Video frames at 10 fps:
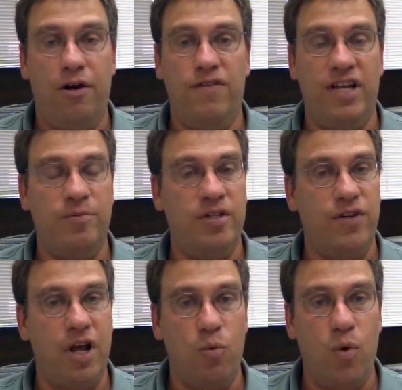their investments
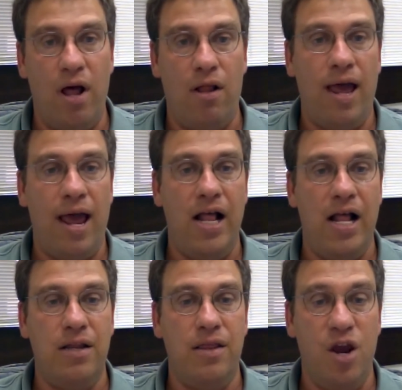have done well,
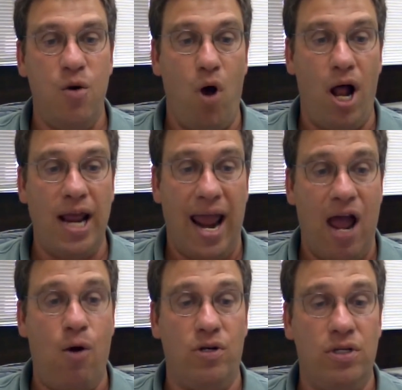and they want
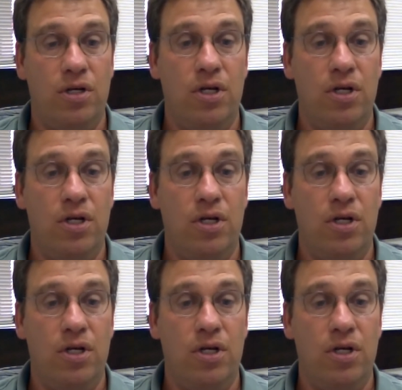out,